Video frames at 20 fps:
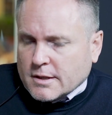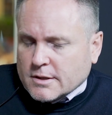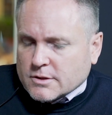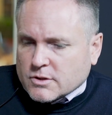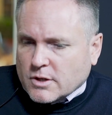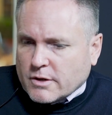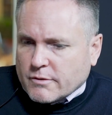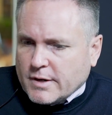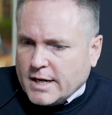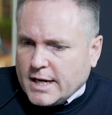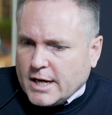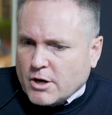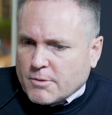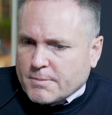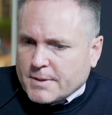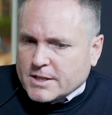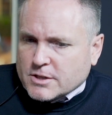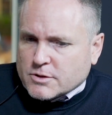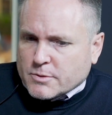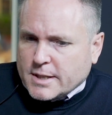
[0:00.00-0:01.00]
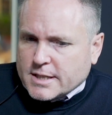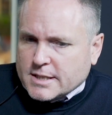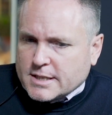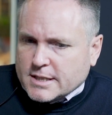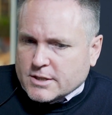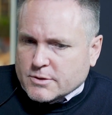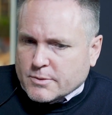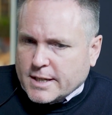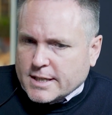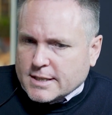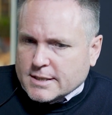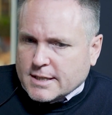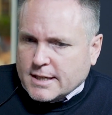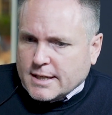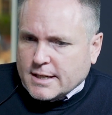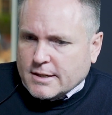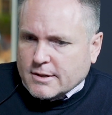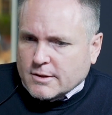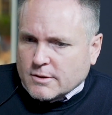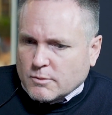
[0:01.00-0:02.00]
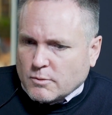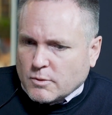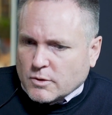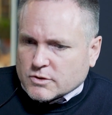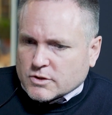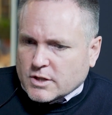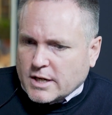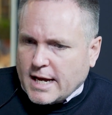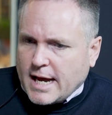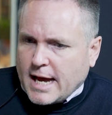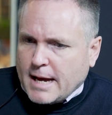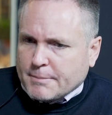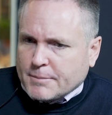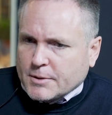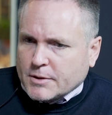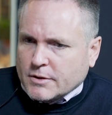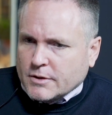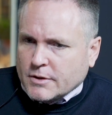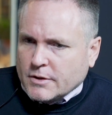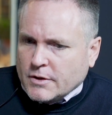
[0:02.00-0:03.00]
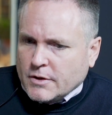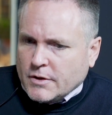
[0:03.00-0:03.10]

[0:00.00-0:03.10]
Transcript: So I really hope in 2020 what's going to happen,